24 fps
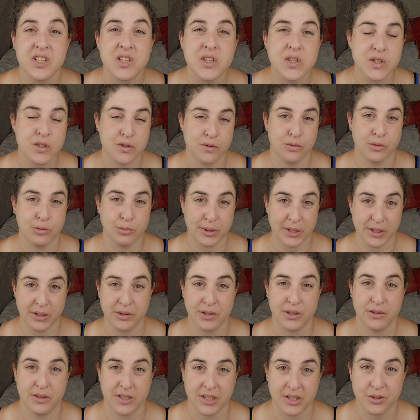used for both
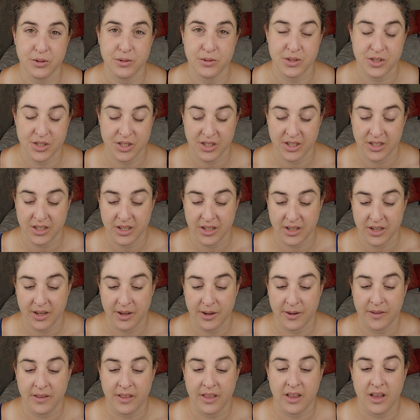of those.
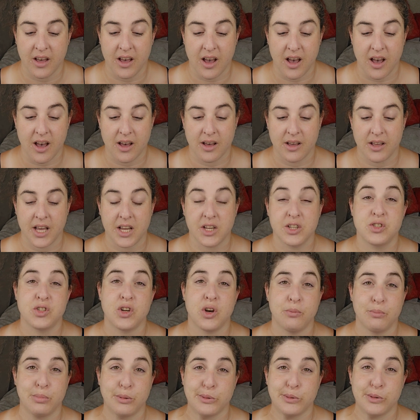
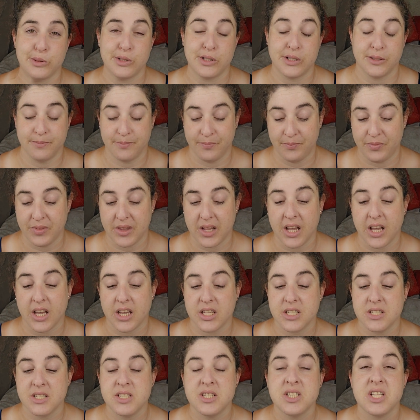Examples.
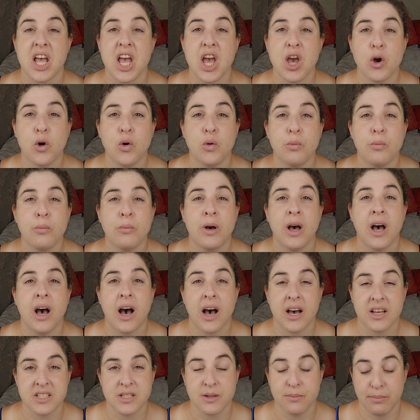Sê hom
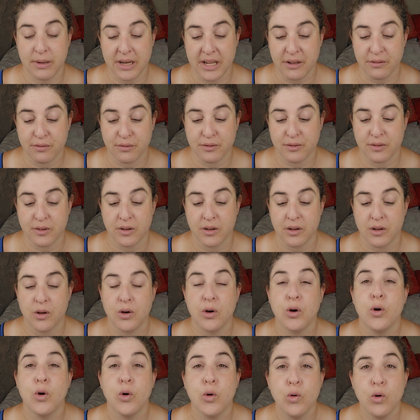asseblief
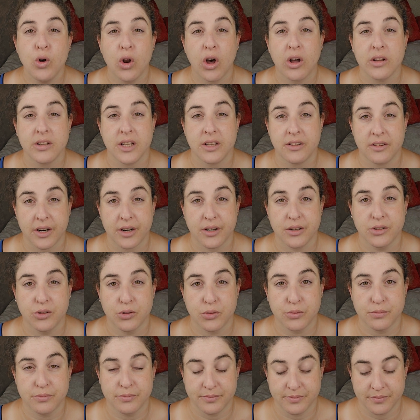hoe laat jy
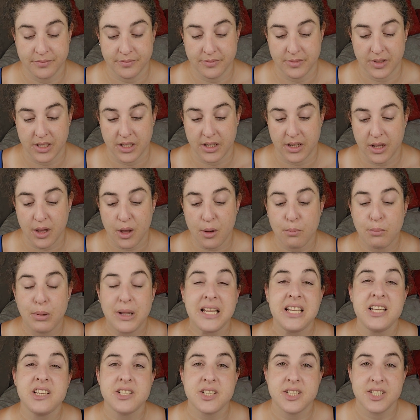terugkom.
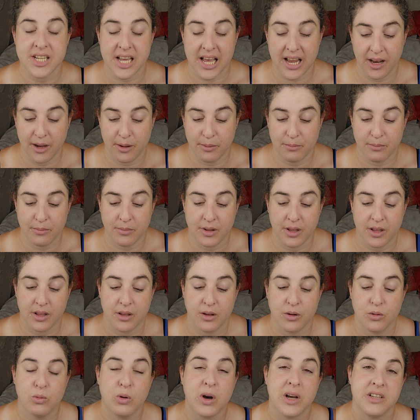Please tell him
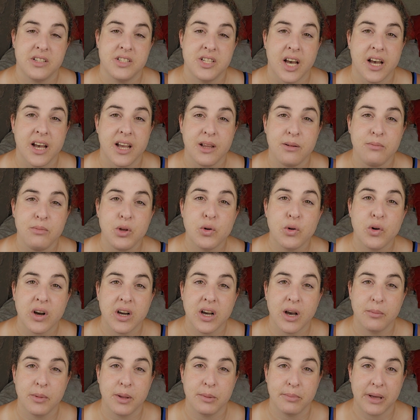what time you are
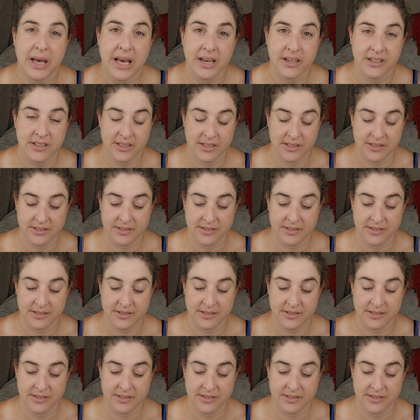coming back.